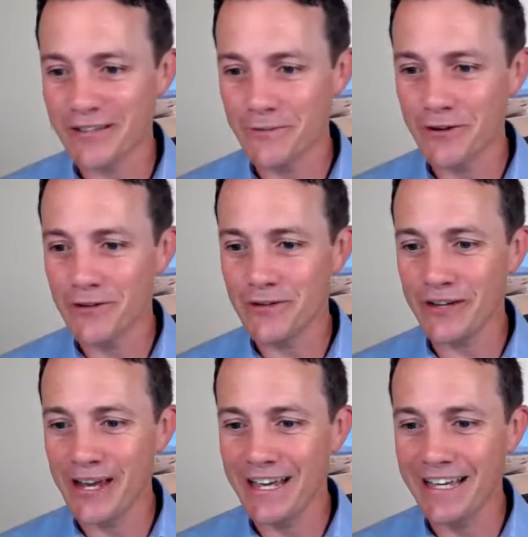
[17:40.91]
Some of you are
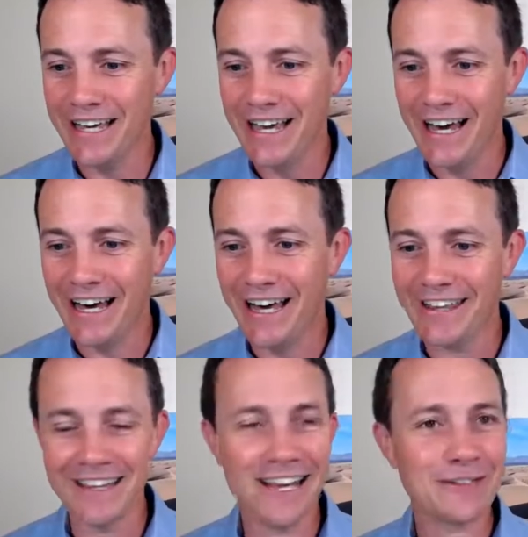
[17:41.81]
saying the
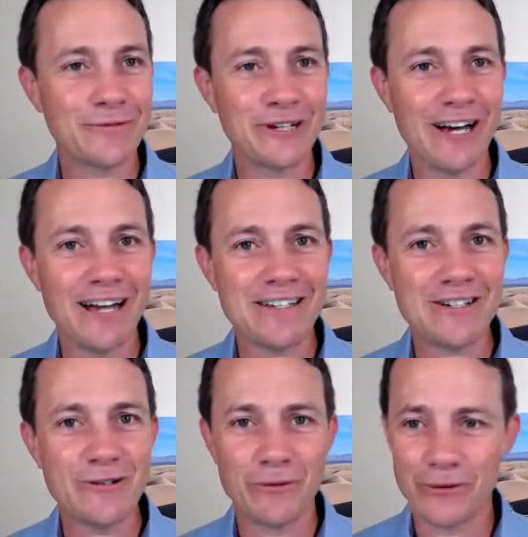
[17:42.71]
last one got
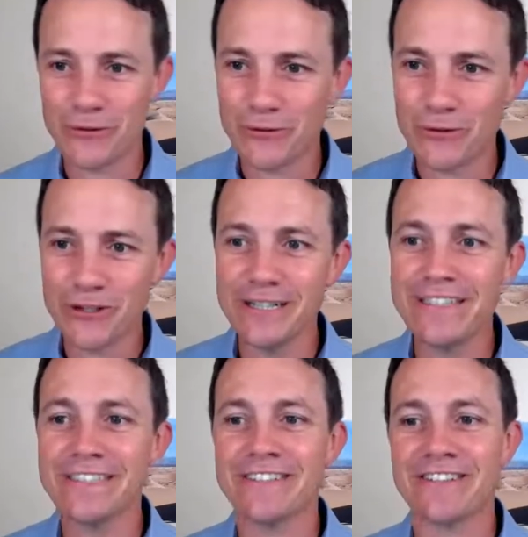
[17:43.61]
you. It was really
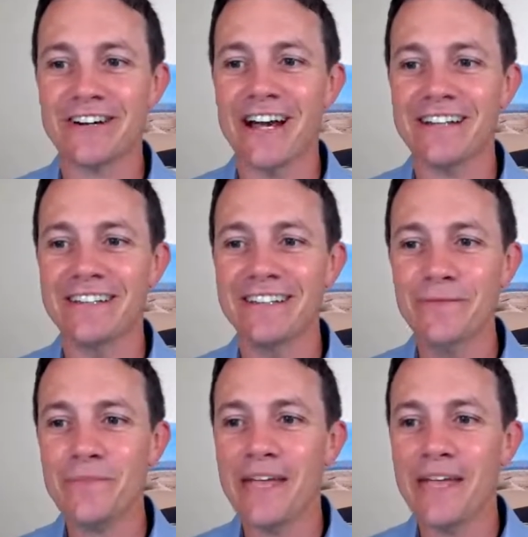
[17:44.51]
distracting.